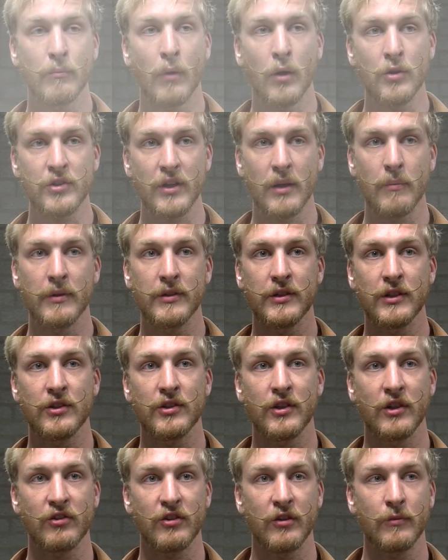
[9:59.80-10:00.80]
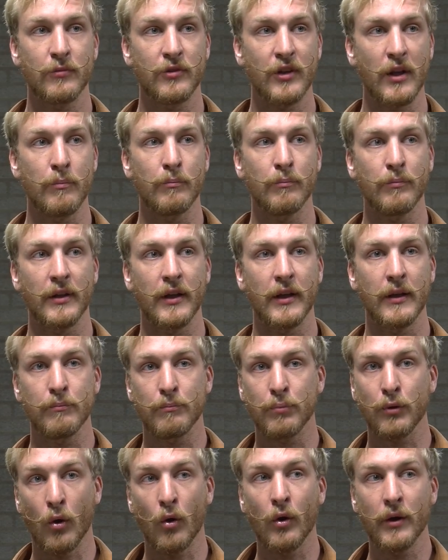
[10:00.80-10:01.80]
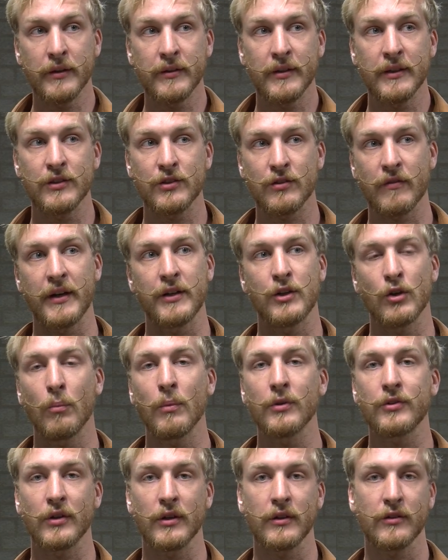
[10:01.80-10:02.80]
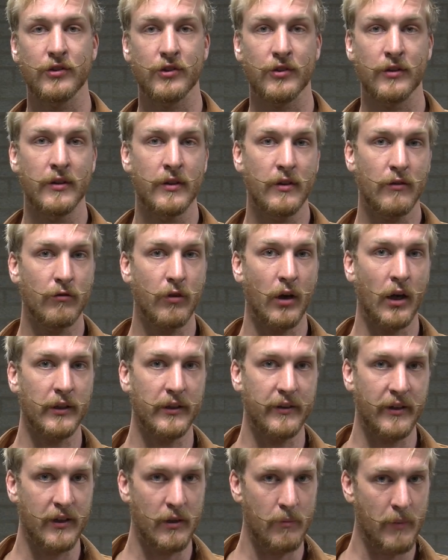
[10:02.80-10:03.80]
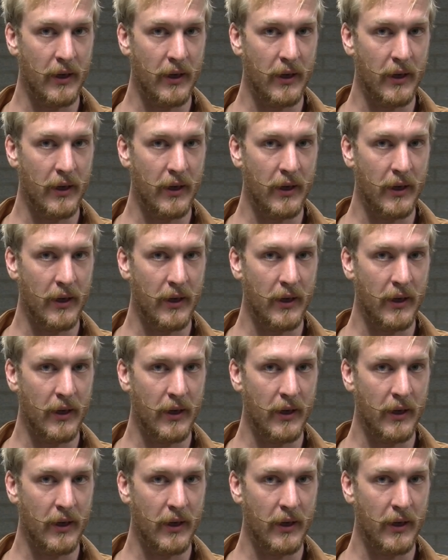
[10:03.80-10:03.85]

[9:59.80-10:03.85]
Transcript: most MEG systems employ these gradiometers rather than the